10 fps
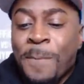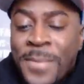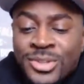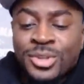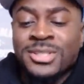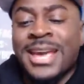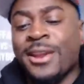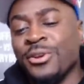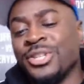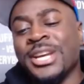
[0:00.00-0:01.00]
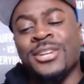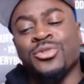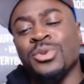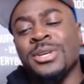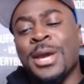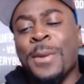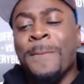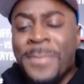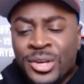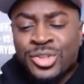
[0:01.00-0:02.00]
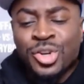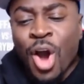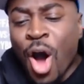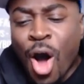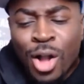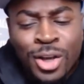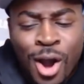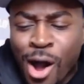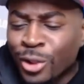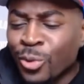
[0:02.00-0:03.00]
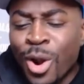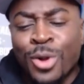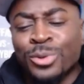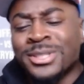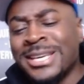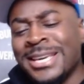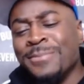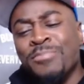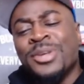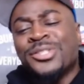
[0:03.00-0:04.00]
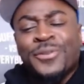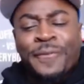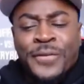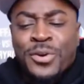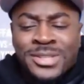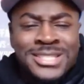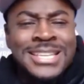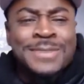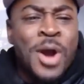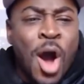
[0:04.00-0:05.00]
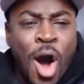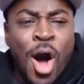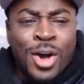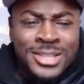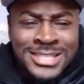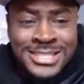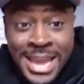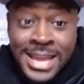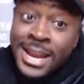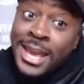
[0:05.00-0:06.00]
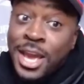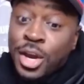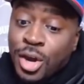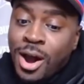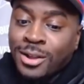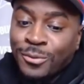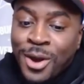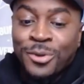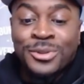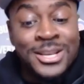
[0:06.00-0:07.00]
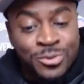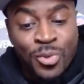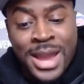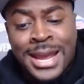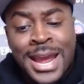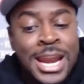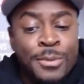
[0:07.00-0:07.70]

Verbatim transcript: Mr. Tanner Gentry, Mr. All-Colorado team, Mr. First Team All-State in Colorado. That's right.